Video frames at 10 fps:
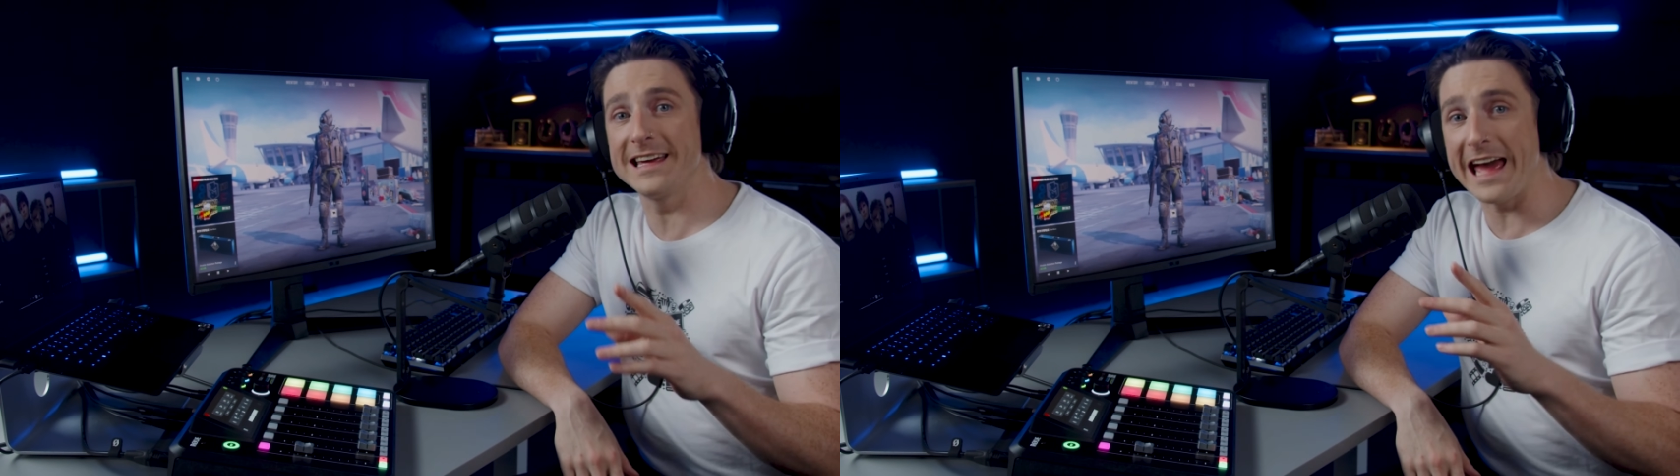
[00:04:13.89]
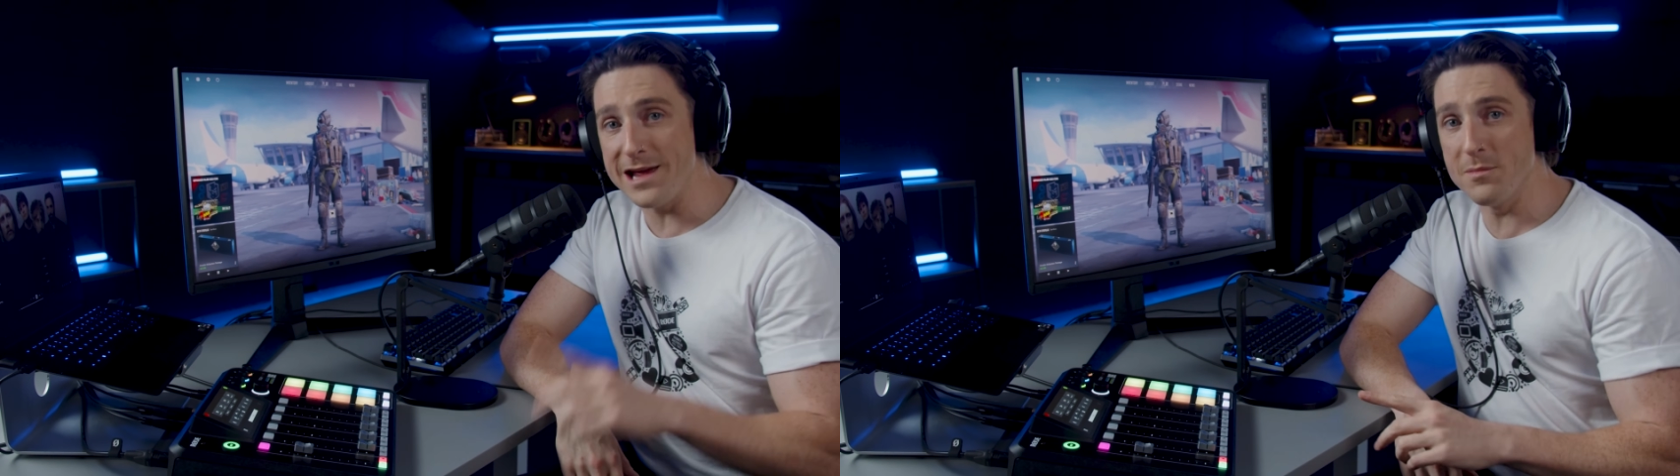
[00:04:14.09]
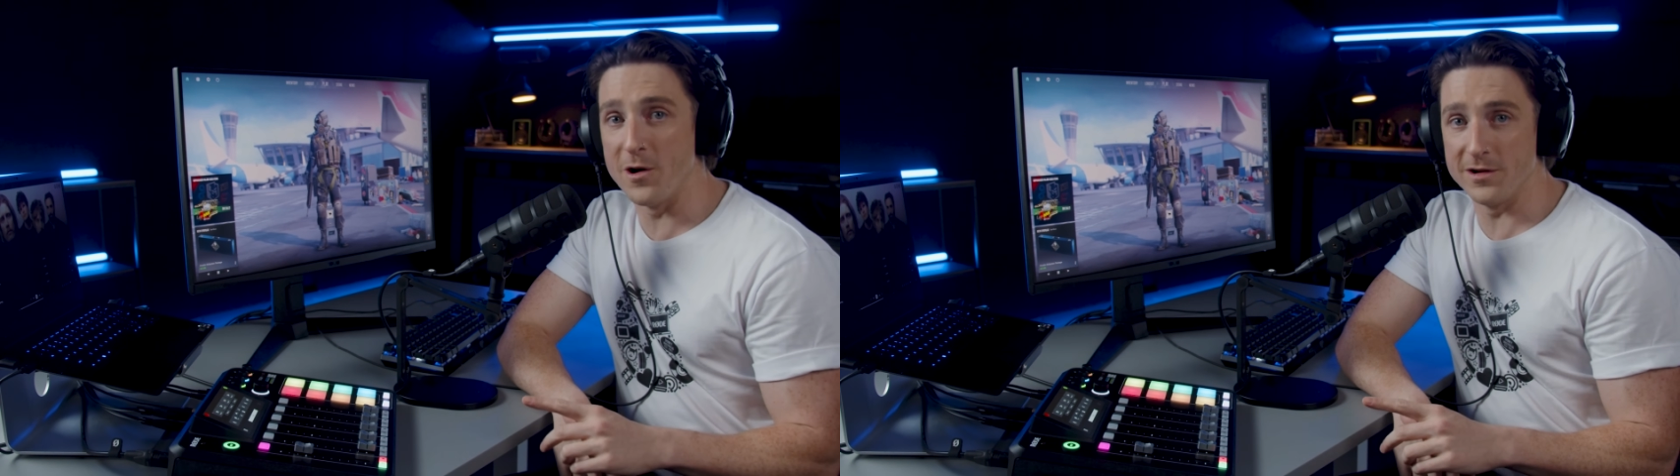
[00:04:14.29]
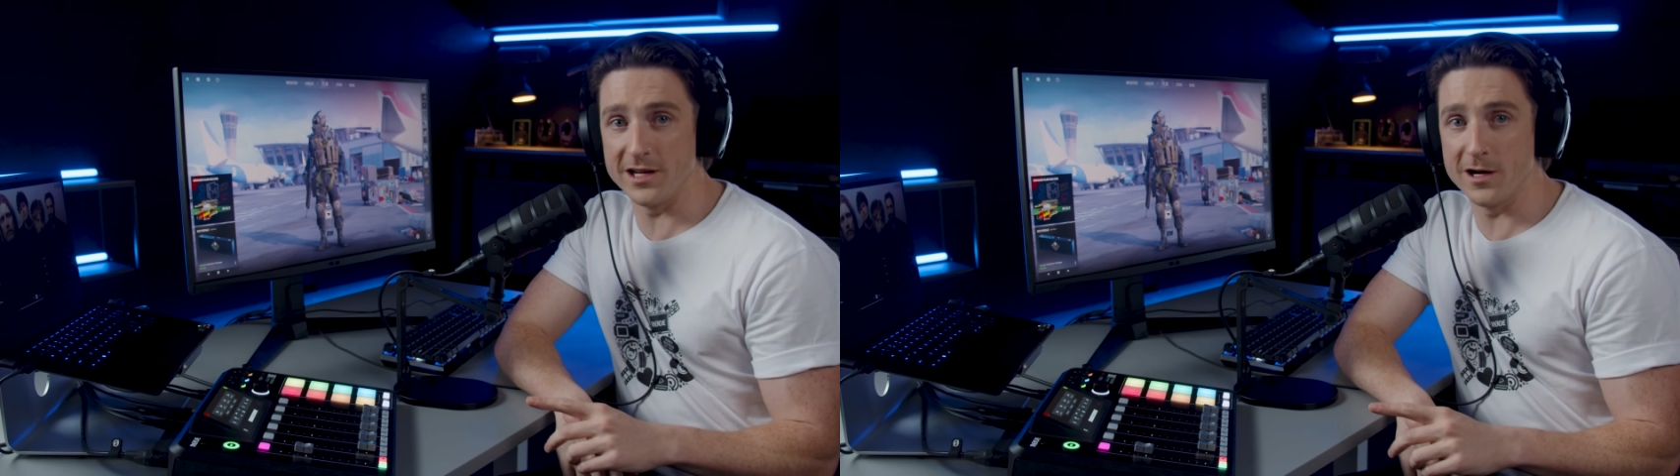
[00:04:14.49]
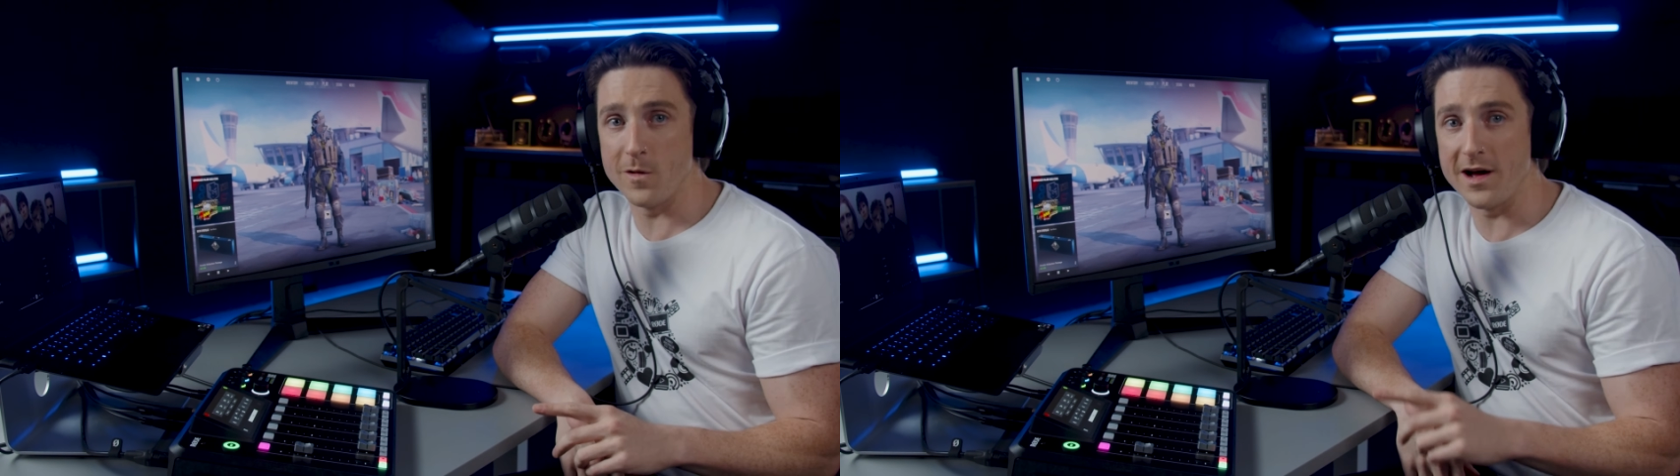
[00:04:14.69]
game
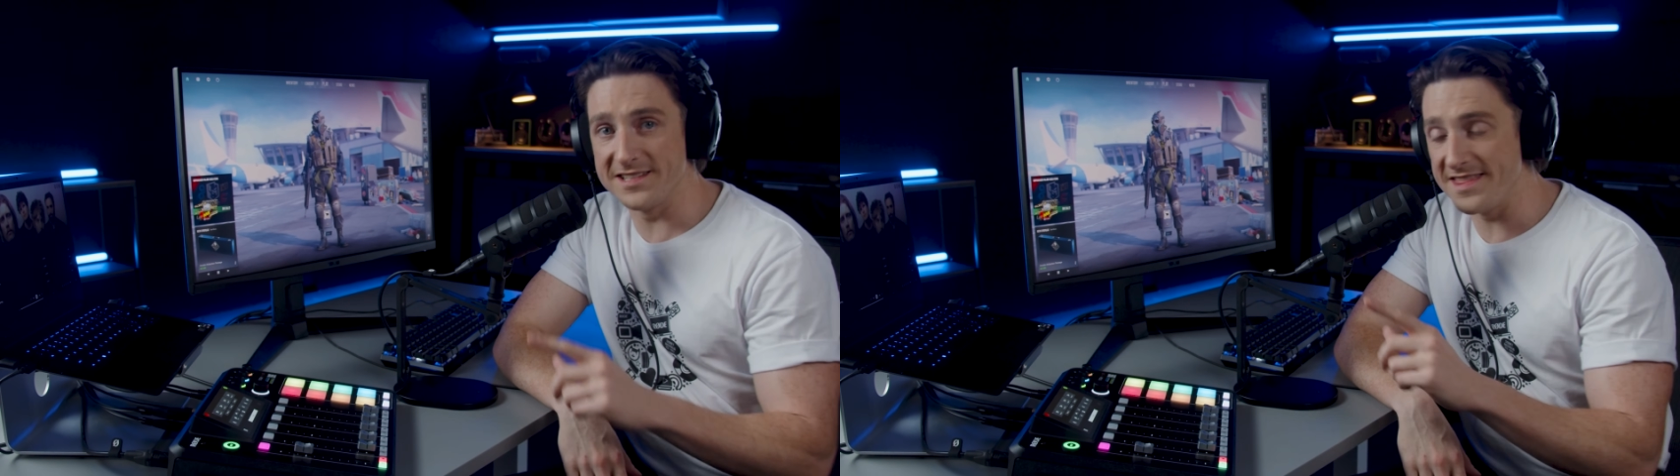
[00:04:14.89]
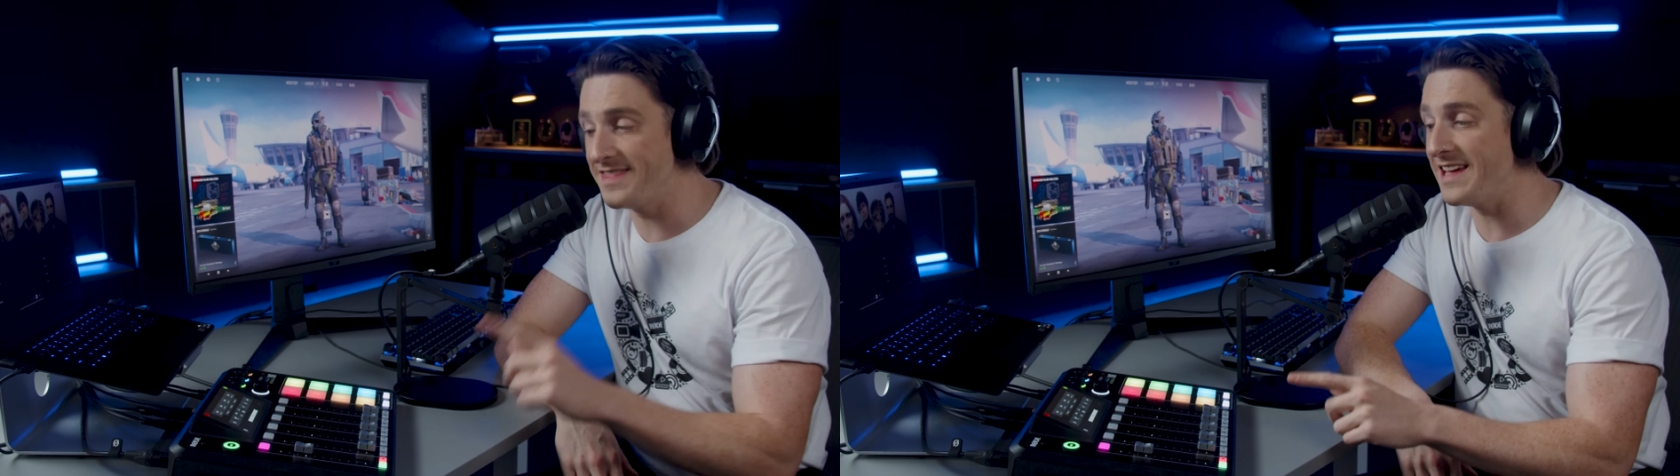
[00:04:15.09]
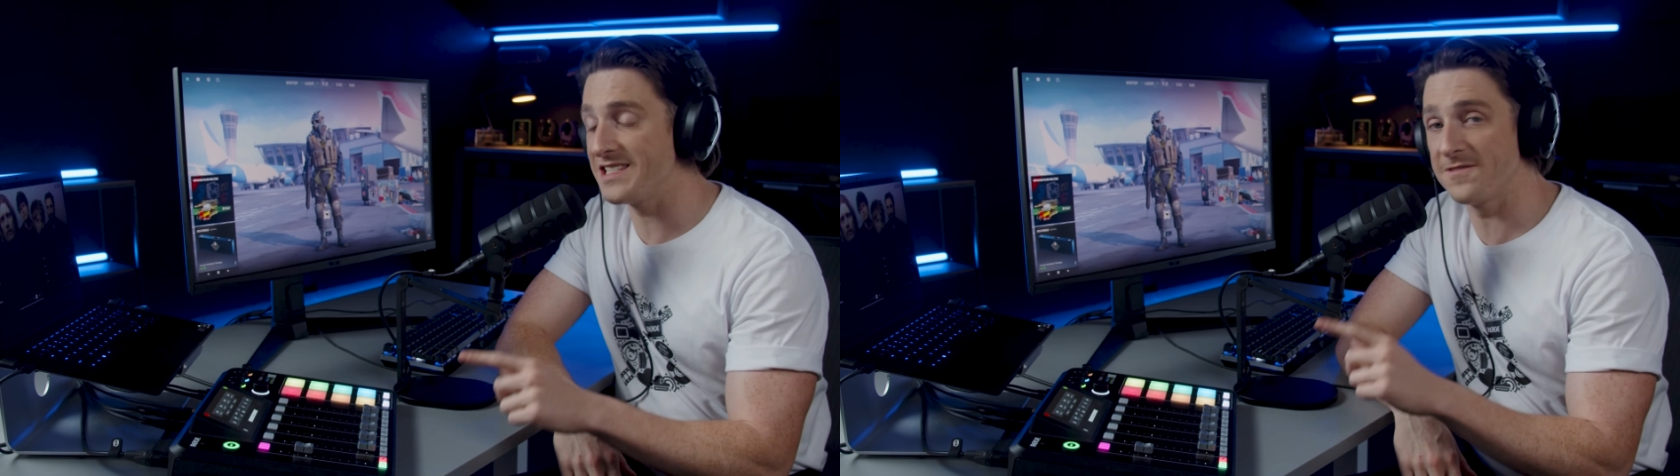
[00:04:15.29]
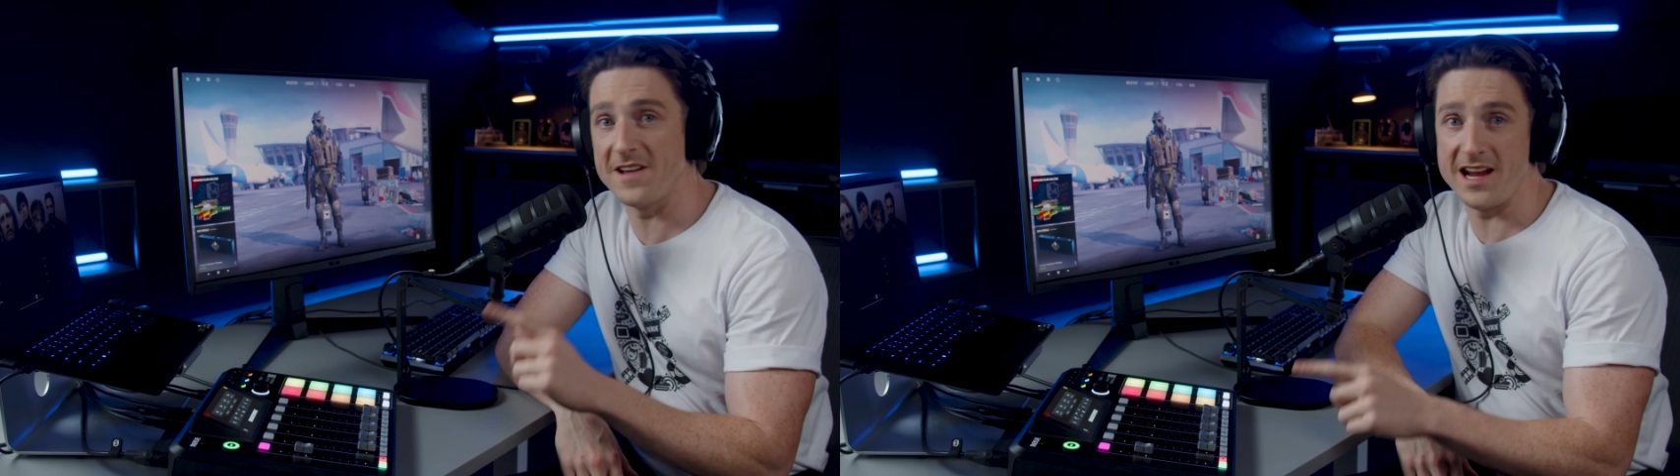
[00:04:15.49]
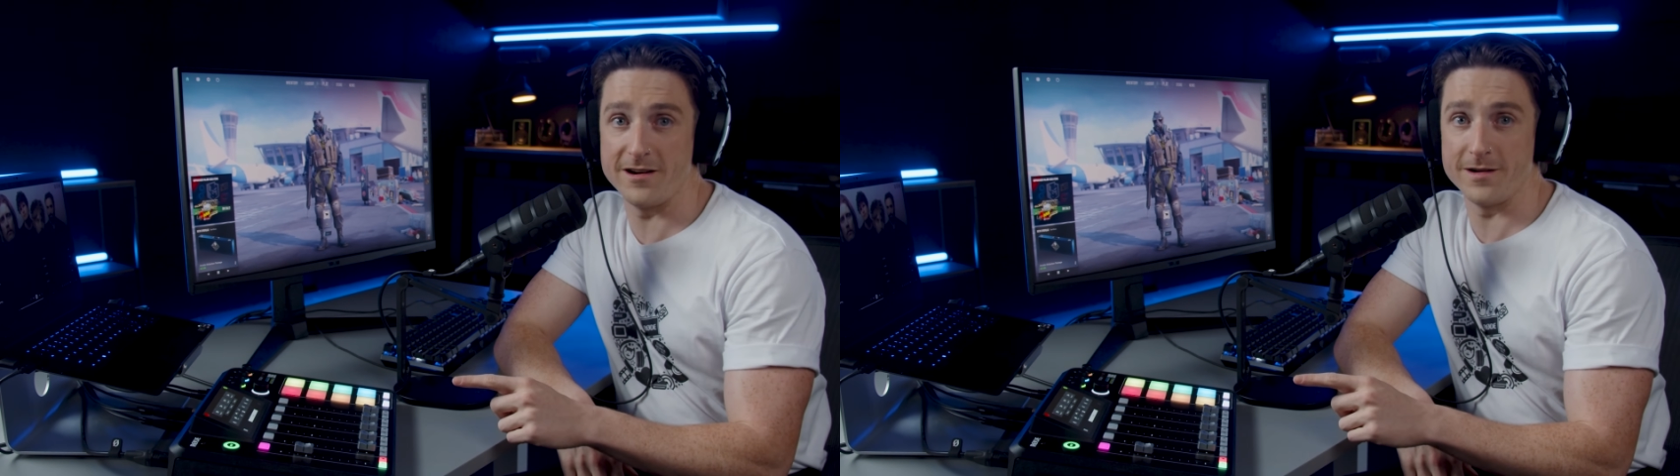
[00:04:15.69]
audio onto this
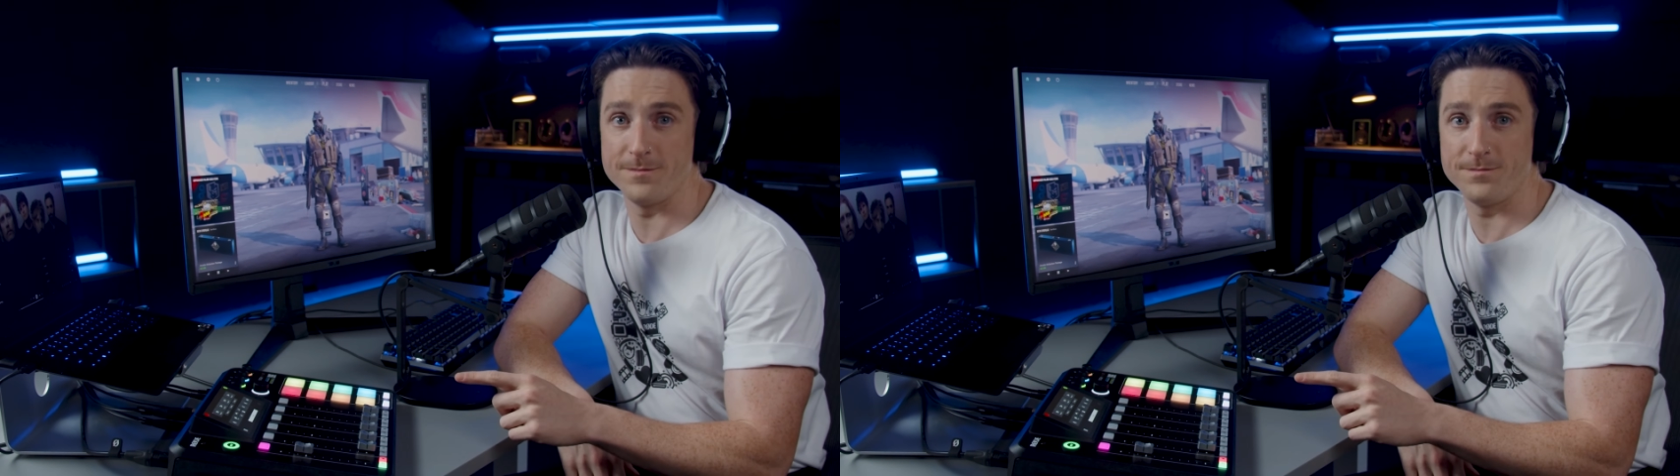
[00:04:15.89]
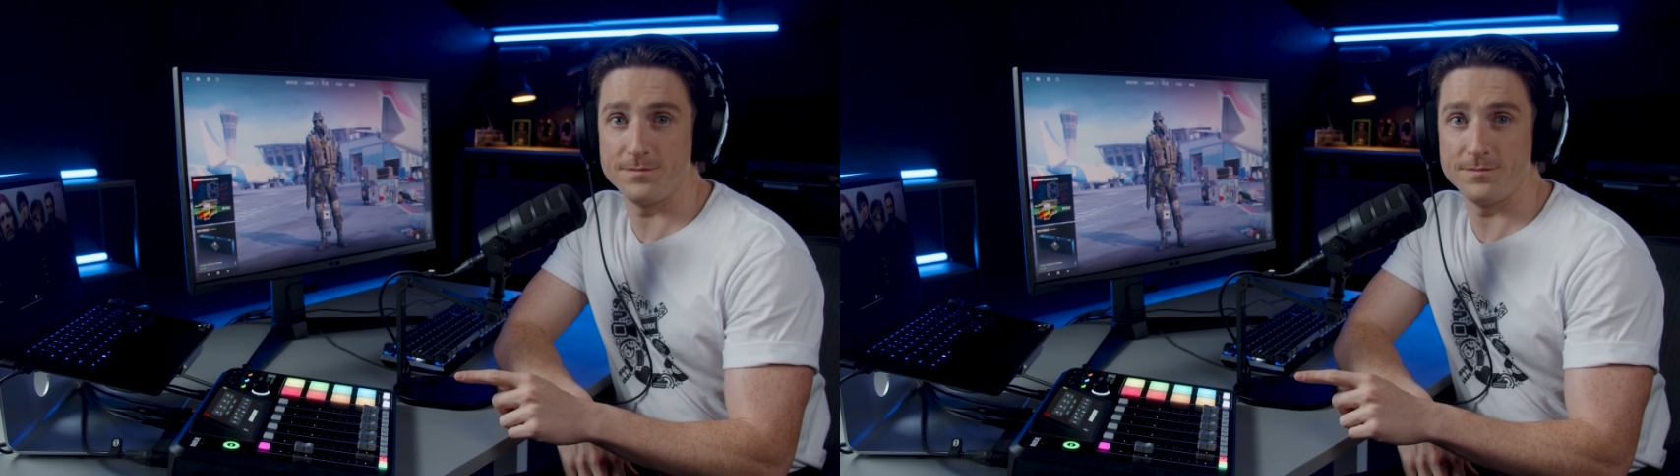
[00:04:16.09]
fader.